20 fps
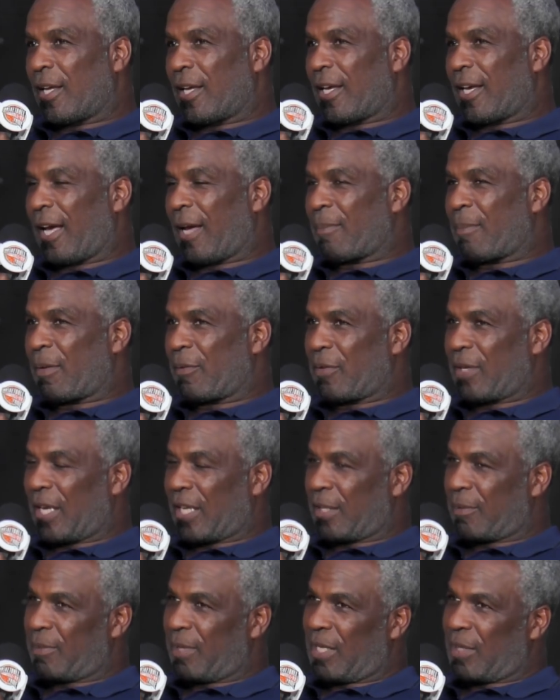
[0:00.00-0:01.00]
I mean, we
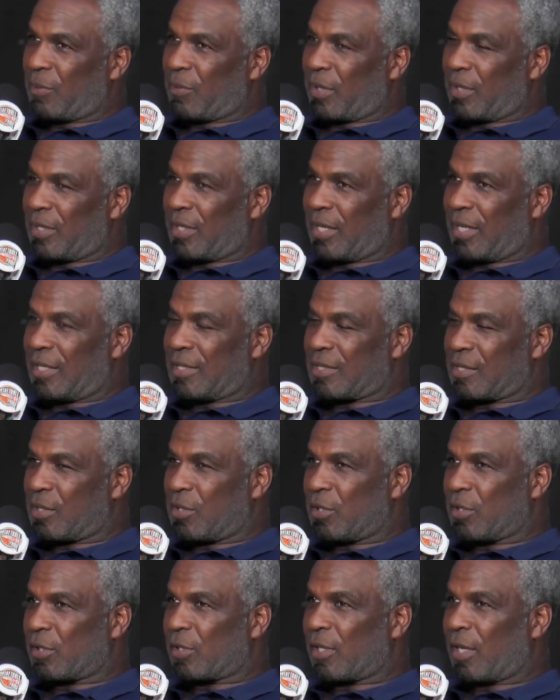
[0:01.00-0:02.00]
had a meeting one day. He said,
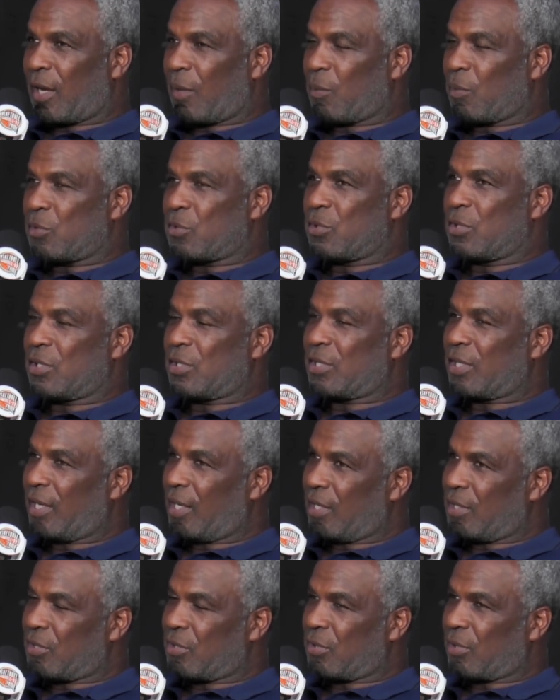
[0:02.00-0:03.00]
oh, I want you to
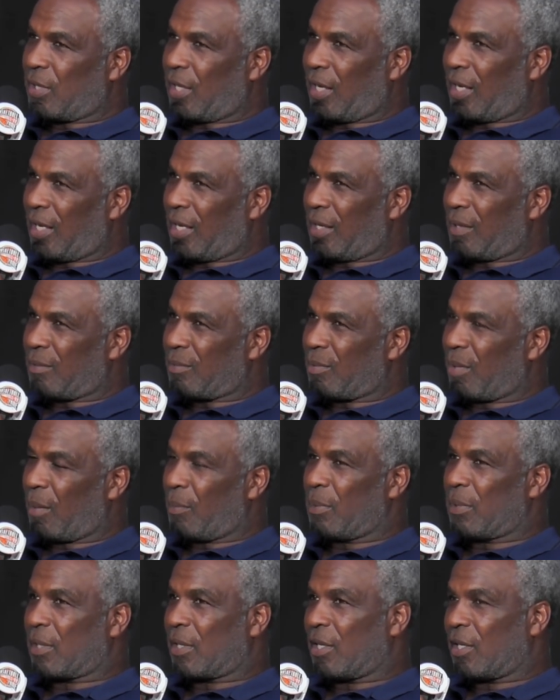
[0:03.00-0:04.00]
change your game.
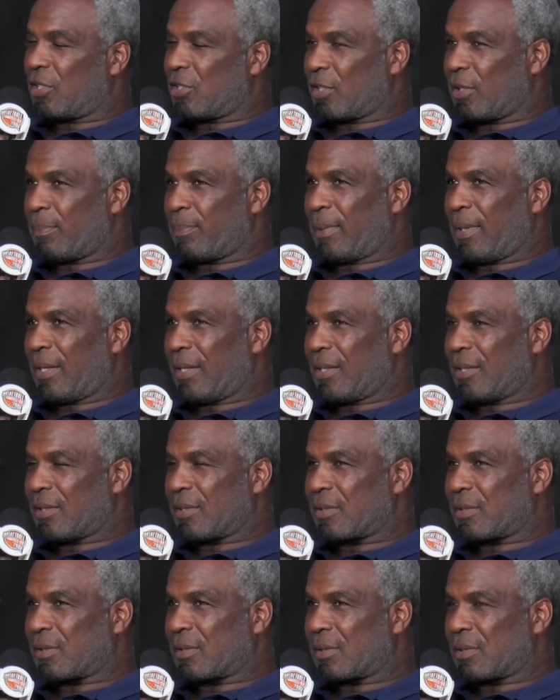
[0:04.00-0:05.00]
I'm going to cut your
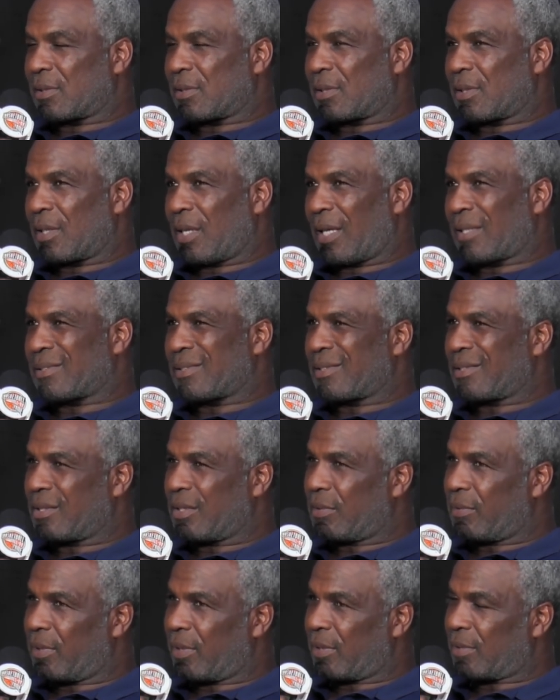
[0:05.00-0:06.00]
minutes. I said, you
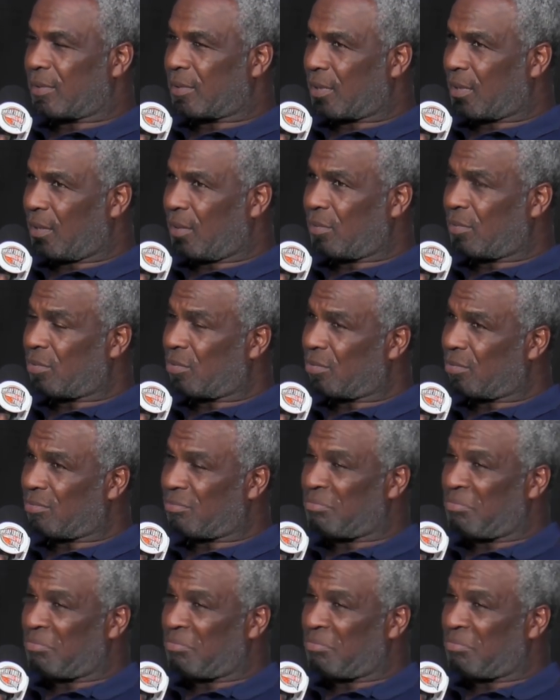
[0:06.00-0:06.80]
know what, coach?